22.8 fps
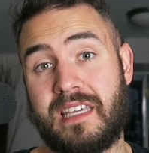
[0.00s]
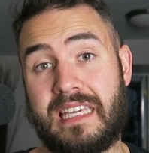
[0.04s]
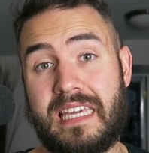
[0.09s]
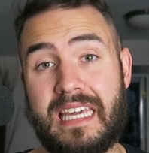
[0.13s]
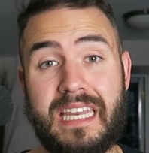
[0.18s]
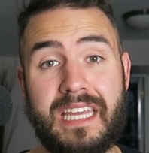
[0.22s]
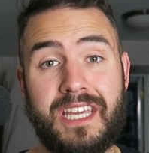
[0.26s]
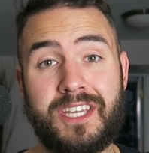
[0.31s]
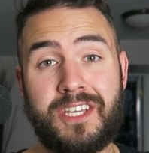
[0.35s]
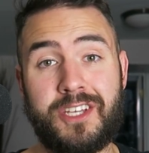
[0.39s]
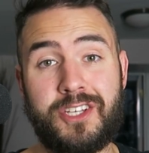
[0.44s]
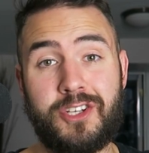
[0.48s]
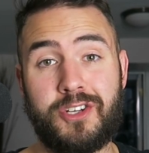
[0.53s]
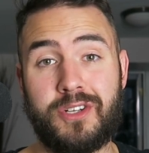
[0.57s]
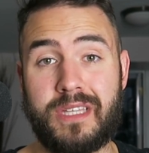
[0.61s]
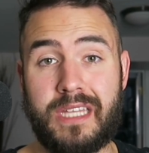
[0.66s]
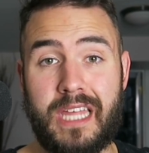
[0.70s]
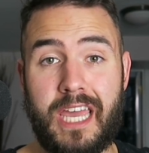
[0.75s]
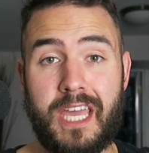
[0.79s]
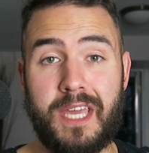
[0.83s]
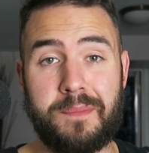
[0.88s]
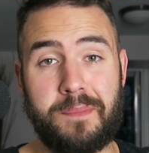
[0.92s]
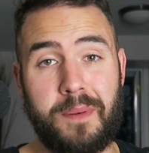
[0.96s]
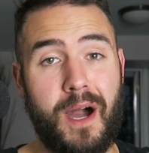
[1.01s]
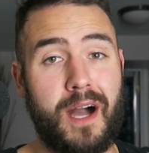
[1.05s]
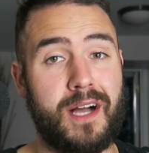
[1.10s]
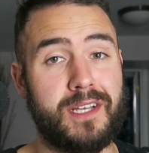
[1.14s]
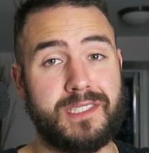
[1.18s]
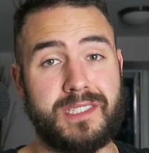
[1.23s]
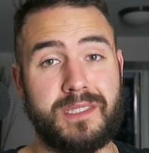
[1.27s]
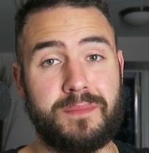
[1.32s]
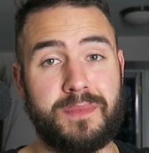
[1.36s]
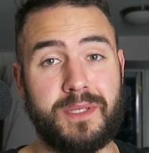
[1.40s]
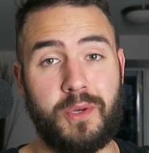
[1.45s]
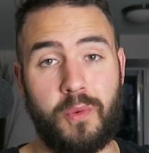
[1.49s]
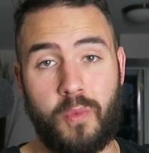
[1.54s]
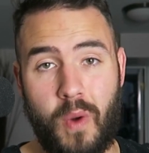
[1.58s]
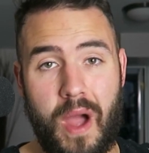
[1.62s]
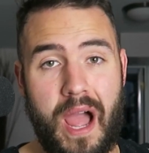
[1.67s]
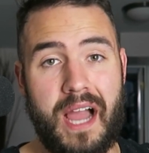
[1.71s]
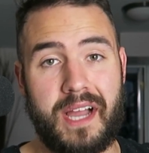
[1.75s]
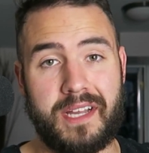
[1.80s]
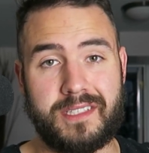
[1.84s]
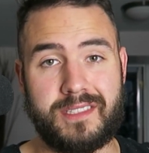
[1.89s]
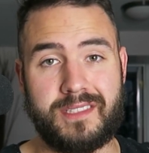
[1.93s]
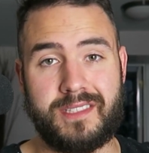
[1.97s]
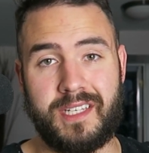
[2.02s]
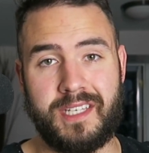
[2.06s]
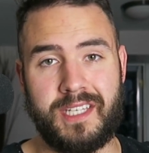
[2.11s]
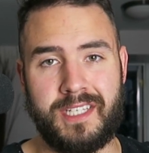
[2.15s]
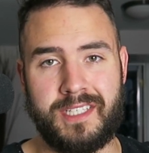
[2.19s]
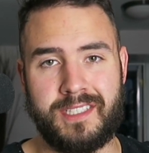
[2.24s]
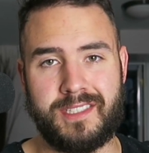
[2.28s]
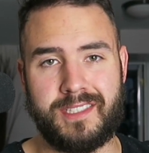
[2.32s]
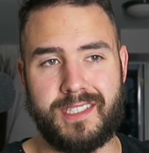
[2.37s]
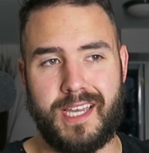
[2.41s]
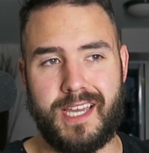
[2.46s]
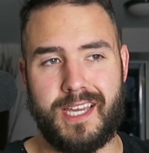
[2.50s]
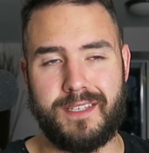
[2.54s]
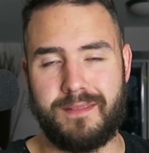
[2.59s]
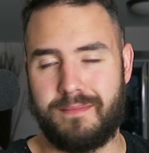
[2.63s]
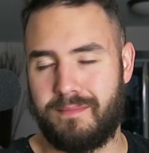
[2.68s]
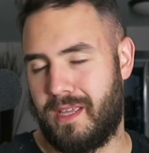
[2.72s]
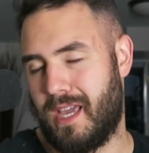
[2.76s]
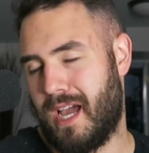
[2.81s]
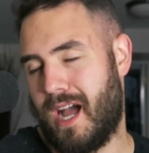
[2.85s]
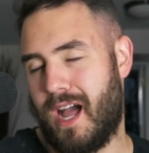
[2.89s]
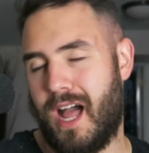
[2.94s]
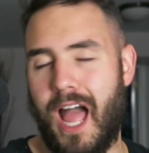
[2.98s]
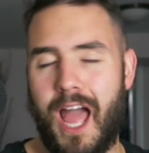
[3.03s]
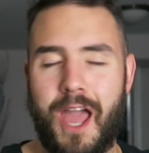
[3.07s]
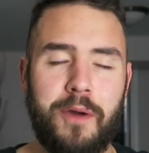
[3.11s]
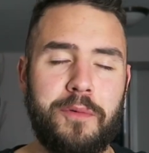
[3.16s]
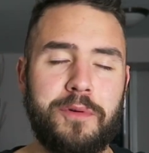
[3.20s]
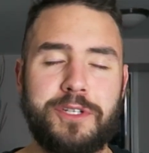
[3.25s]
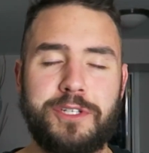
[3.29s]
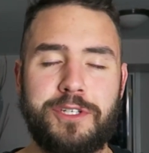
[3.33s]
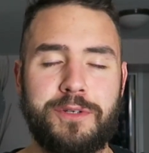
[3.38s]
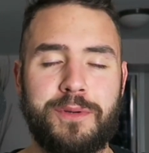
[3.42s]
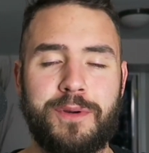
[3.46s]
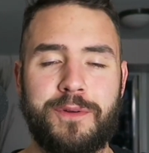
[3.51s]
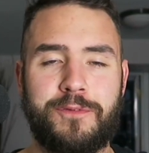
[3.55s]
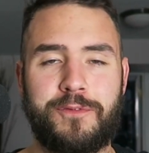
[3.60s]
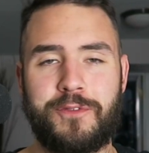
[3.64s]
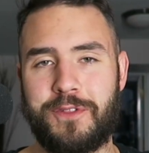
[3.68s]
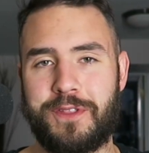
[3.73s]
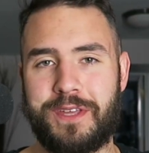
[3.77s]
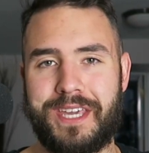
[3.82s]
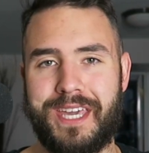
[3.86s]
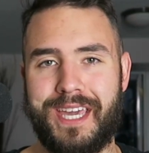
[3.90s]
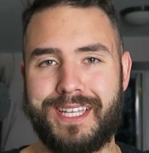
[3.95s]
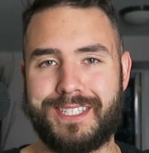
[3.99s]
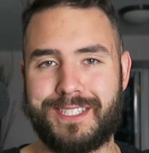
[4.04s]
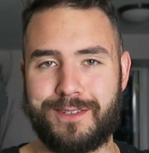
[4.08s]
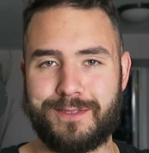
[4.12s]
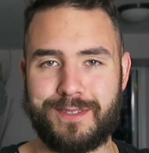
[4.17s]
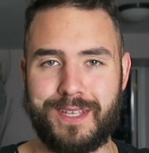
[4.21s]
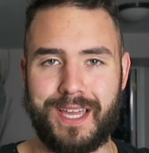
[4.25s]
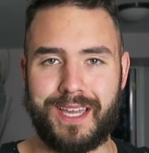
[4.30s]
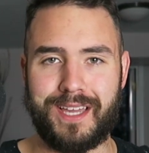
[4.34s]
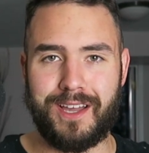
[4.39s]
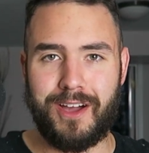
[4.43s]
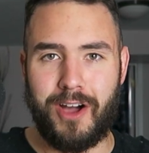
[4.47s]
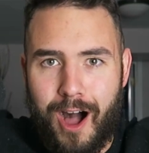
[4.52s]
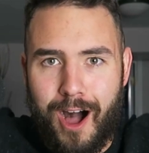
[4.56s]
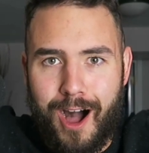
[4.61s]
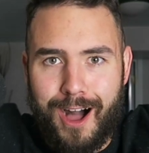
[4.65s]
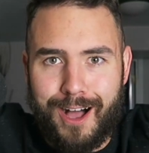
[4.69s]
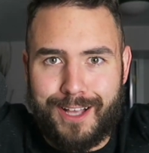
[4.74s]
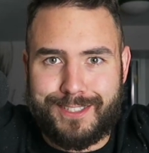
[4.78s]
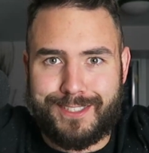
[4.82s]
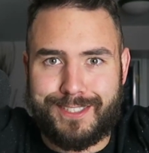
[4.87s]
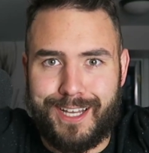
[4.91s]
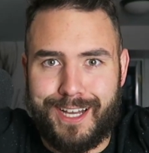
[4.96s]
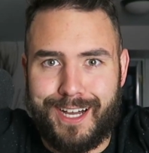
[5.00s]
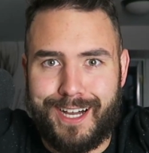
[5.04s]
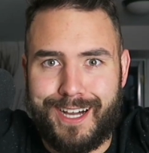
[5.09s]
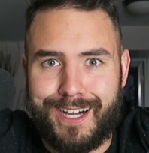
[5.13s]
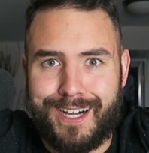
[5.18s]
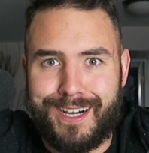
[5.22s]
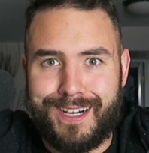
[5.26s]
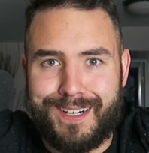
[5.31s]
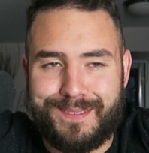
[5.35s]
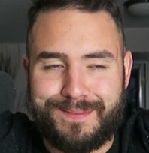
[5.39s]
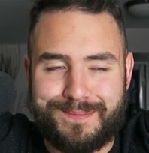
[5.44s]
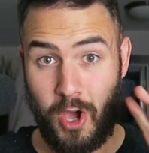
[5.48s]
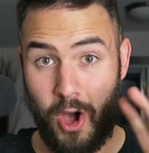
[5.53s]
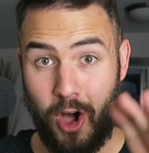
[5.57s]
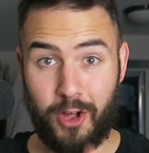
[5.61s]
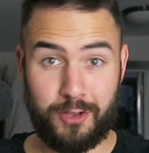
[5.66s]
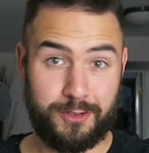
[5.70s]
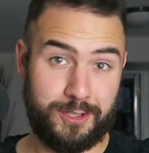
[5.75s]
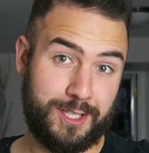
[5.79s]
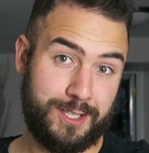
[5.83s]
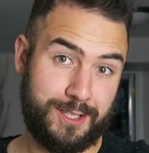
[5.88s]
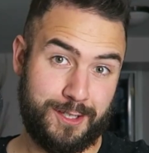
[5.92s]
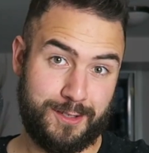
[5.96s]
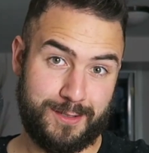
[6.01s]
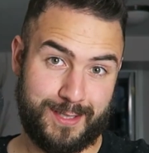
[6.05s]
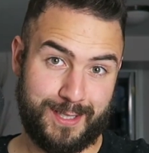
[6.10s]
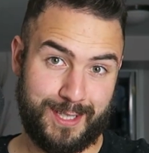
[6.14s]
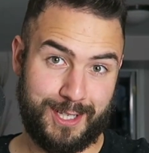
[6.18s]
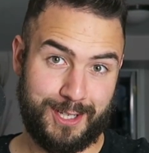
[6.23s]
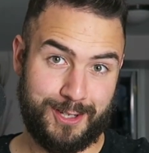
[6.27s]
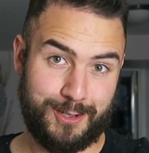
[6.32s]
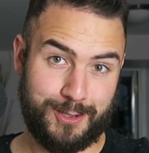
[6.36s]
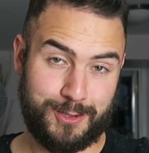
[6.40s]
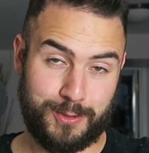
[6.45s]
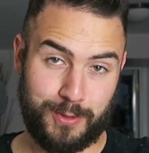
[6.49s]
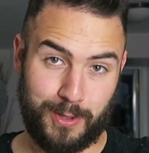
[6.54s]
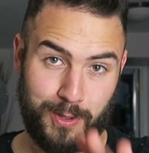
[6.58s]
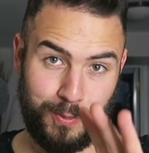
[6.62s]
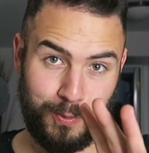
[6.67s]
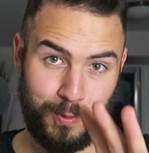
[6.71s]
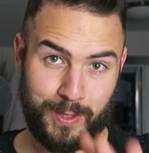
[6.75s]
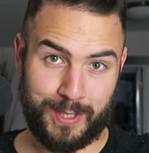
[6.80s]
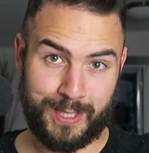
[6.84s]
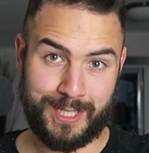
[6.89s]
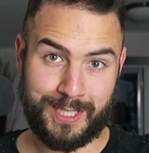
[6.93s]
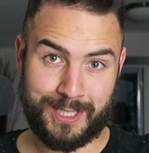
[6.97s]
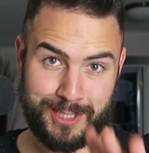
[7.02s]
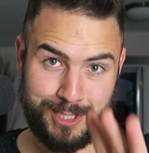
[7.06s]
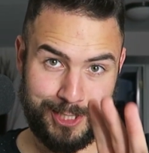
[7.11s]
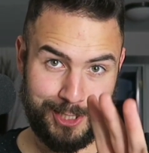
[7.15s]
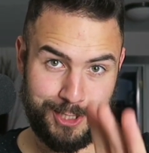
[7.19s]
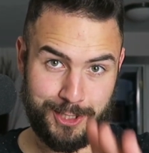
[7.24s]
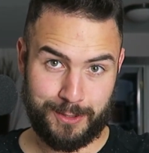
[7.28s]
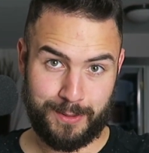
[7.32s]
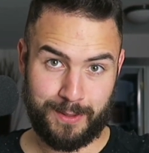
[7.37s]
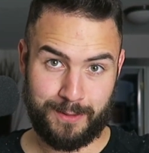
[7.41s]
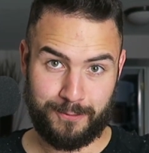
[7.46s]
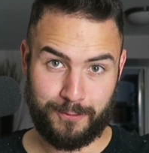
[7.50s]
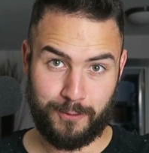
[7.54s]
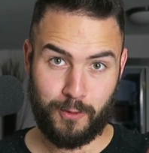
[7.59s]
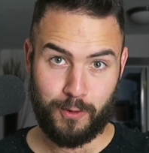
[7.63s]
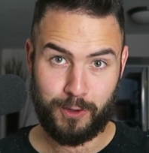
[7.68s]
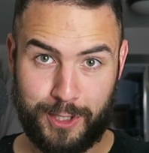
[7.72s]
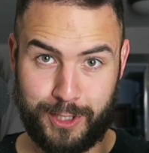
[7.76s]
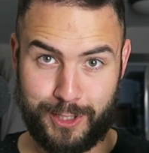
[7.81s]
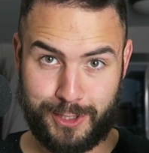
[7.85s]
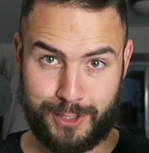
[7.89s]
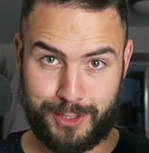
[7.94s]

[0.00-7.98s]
getting your leg possibly waxed? And he said, yeah, I would do it for the kids. I was like, awesome. We all need those leaders who are willing to do it for the